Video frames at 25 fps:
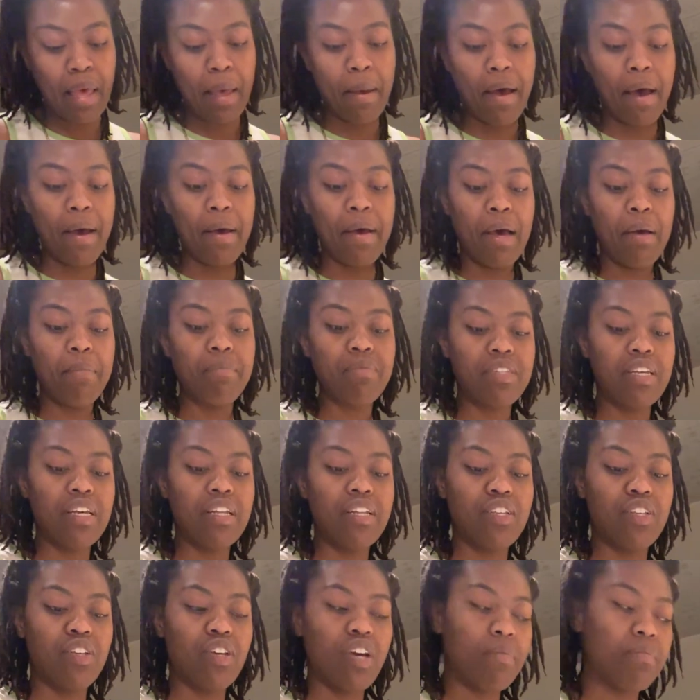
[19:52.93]
I'm
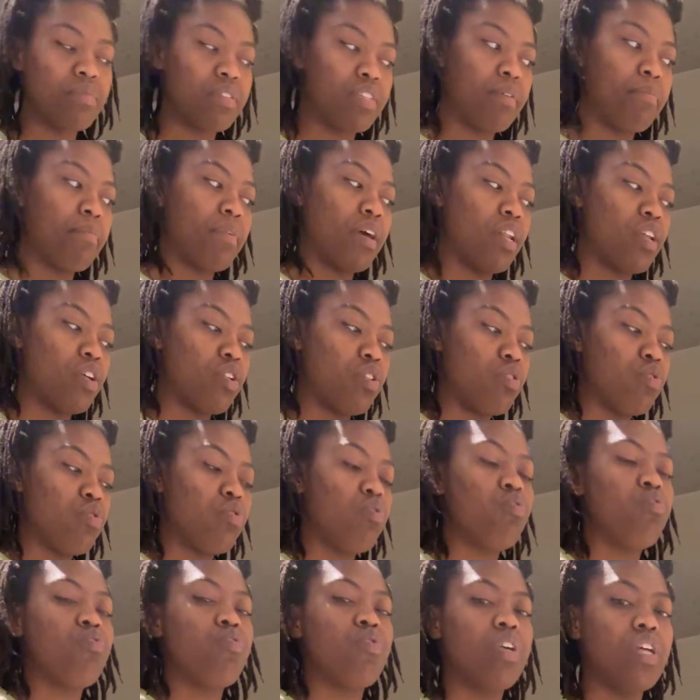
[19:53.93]
telling you, I'm somebody who
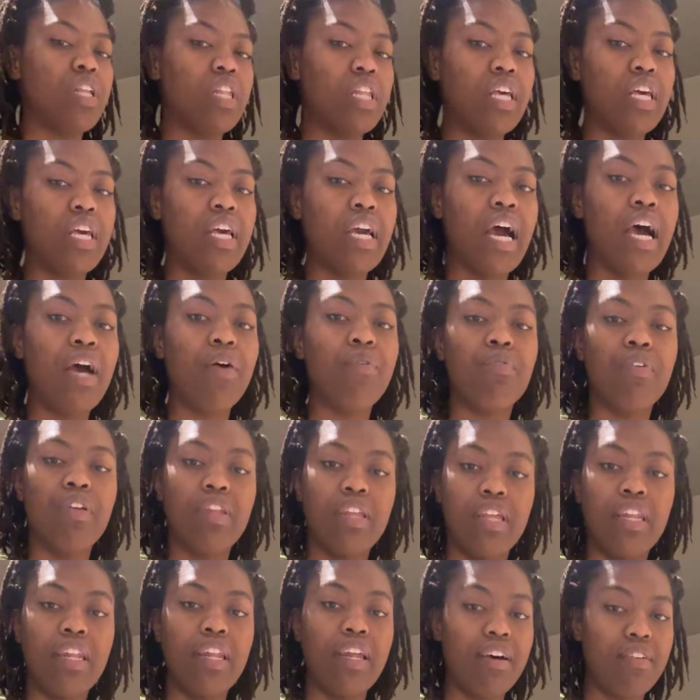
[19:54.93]
I
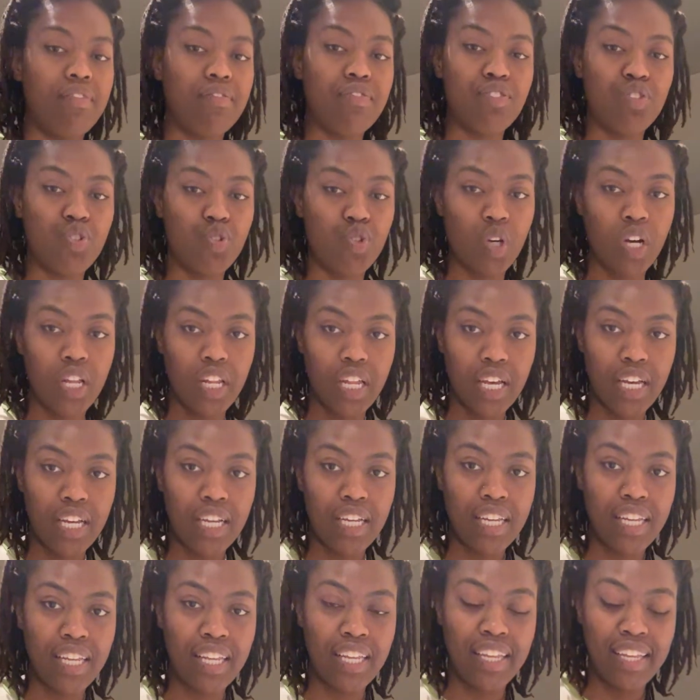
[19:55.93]
really love strella.
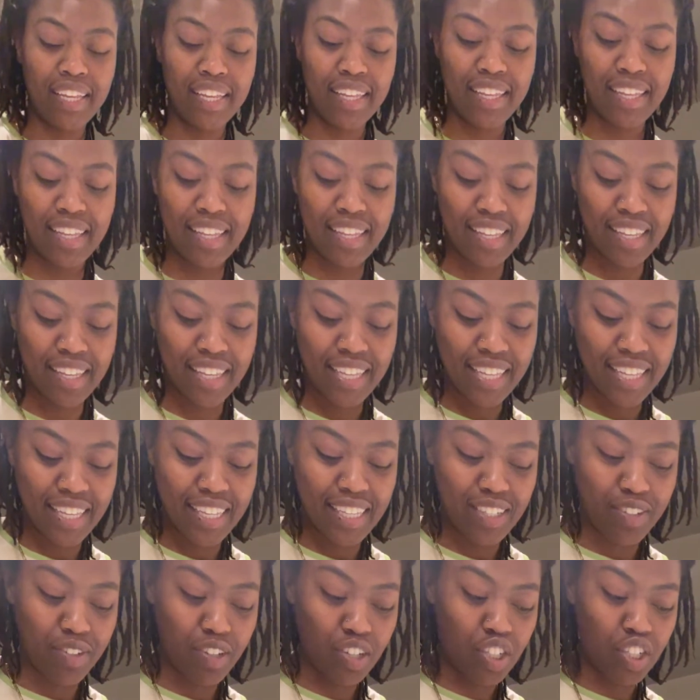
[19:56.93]

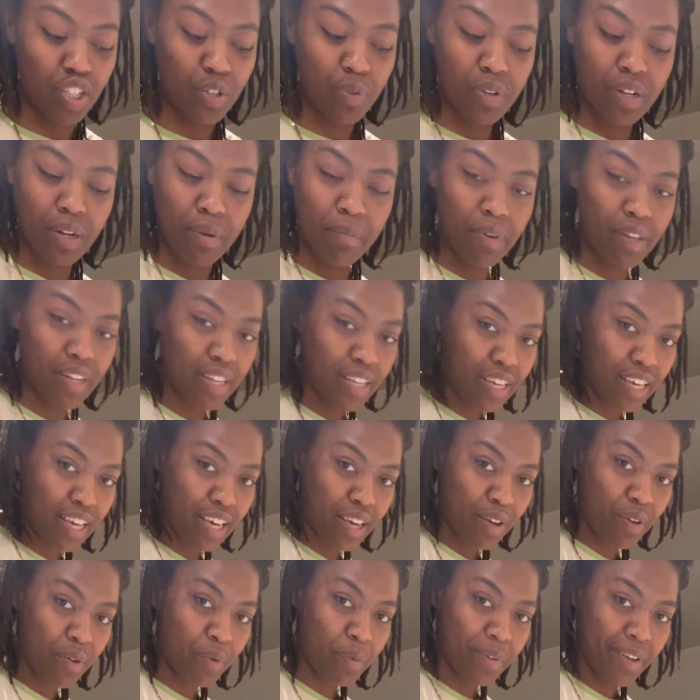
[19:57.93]
Especially when I'm eating
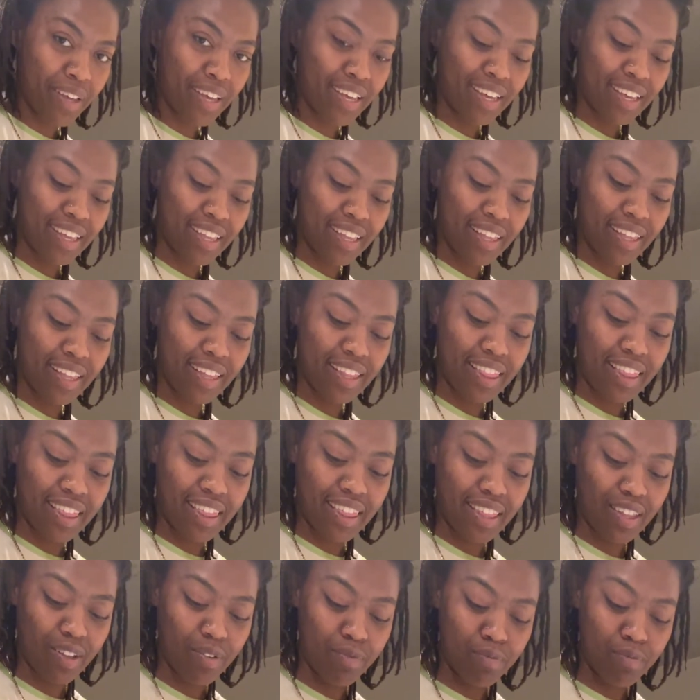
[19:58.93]
it with